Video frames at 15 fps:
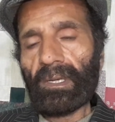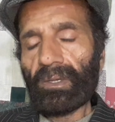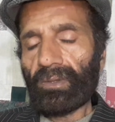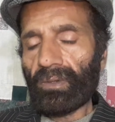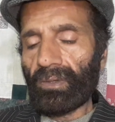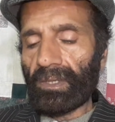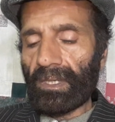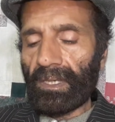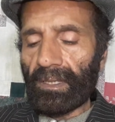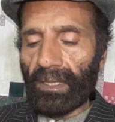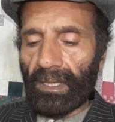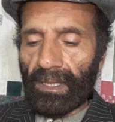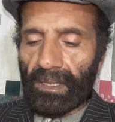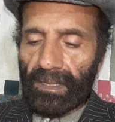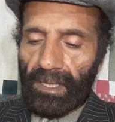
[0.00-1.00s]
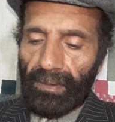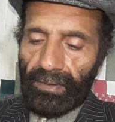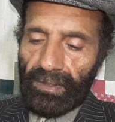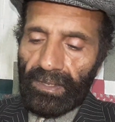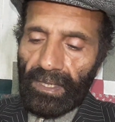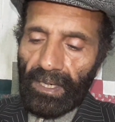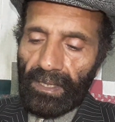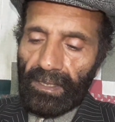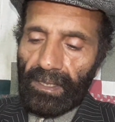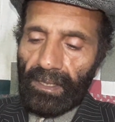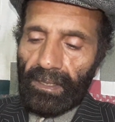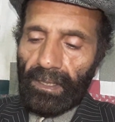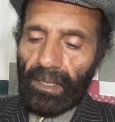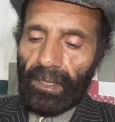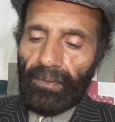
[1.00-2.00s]
So these are the 7
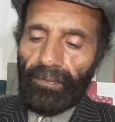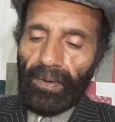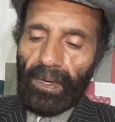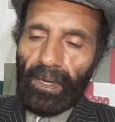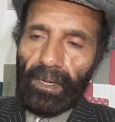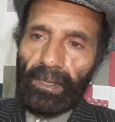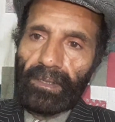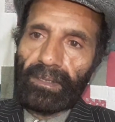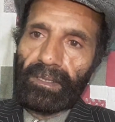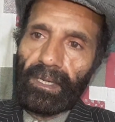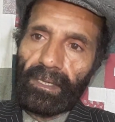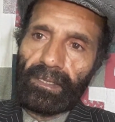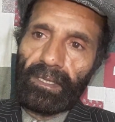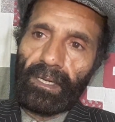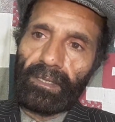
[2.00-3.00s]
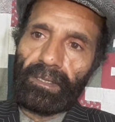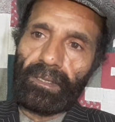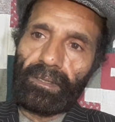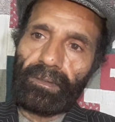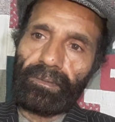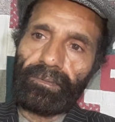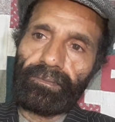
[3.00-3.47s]
strategies for success.